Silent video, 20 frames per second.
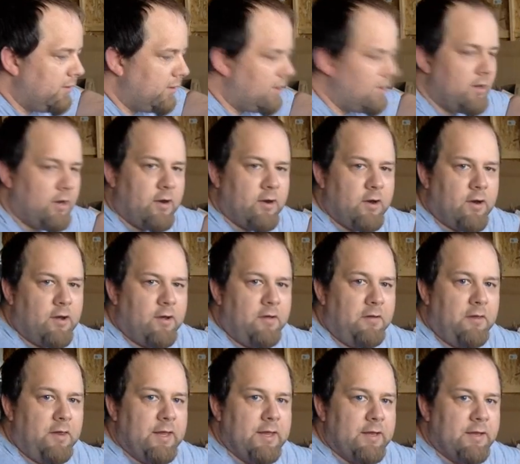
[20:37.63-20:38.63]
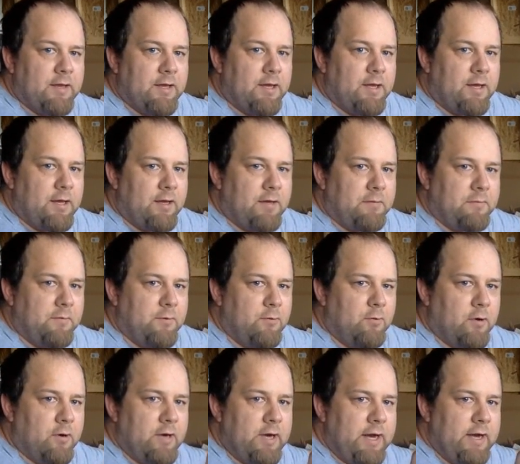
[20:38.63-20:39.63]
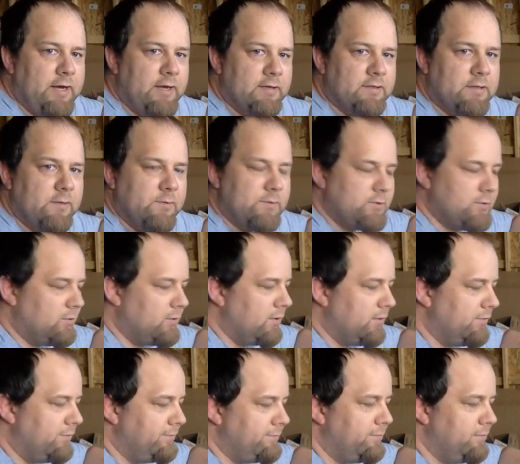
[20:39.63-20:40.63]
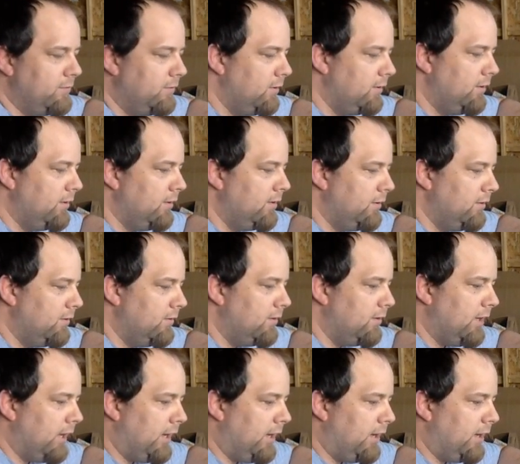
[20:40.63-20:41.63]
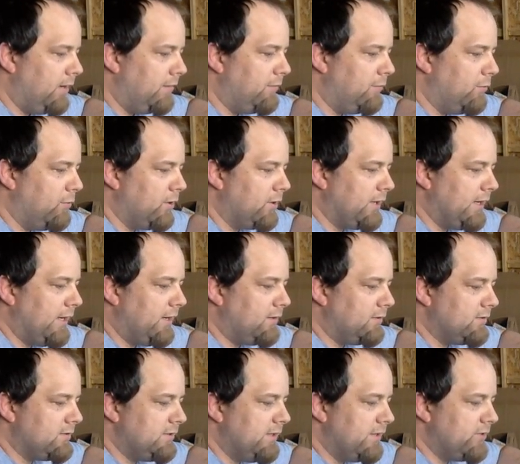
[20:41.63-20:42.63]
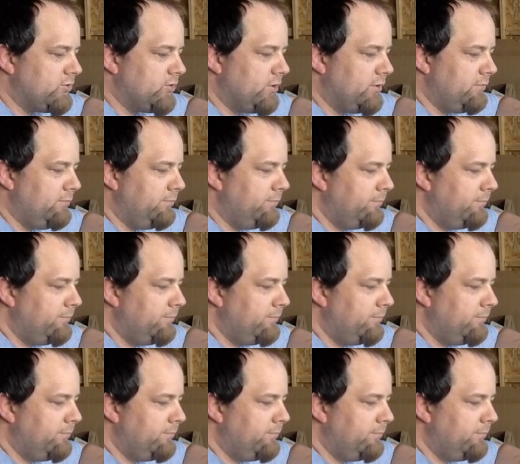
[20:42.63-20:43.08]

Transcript: are y'all like coordinating some sort of workout session?